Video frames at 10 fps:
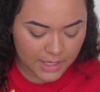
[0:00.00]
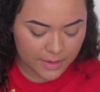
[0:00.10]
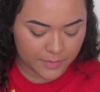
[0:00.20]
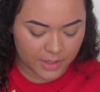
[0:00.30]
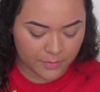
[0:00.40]
and
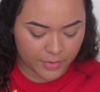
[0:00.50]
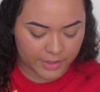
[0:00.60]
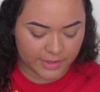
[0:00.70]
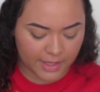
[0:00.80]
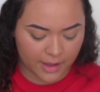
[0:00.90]
I'm gonna
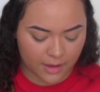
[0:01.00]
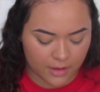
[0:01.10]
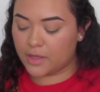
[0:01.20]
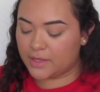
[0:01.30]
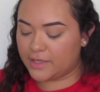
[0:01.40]
put
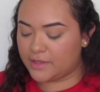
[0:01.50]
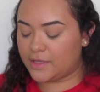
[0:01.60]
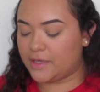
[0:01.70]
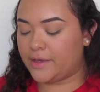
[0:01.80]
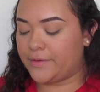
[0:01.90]
that on like
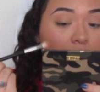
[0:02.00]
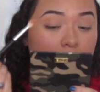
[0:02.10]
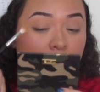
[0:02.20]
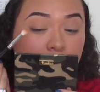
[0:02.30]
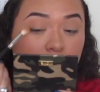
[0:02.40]
the
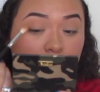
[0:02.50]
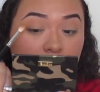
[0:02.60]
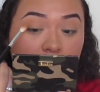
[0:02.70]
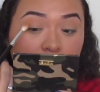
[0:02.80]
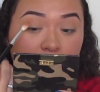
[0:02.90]

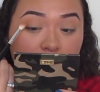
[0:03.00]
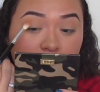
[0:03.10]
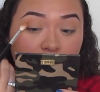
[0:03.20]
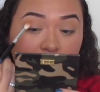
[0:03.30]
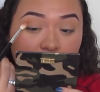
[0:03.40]
outer
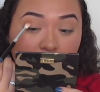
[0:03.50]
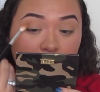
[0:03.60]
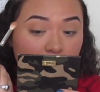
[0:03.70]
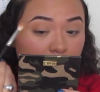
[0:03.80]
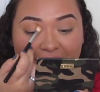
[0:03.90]

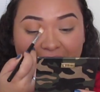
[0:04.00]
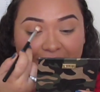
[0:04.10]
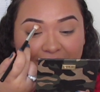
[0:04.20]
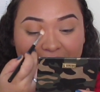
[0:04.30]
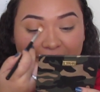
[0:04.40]
V and
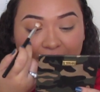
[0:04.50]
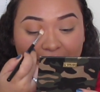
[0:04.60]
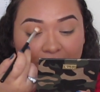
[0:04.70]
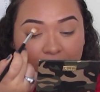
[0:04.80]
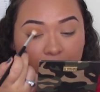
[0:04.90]
like our
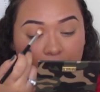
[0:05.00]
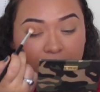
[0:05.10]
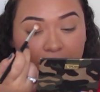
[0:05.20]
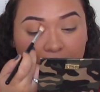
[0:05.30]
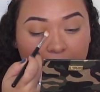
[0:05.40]
inner corner.